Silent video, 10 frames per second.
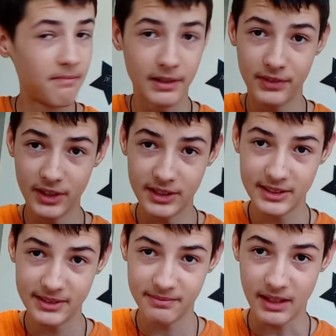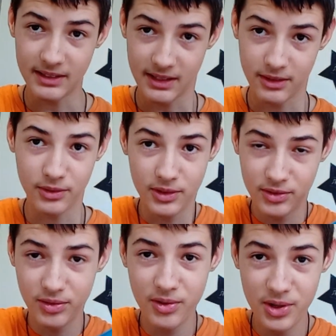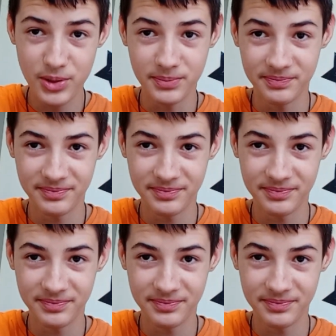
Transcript: But first, let's get to this review.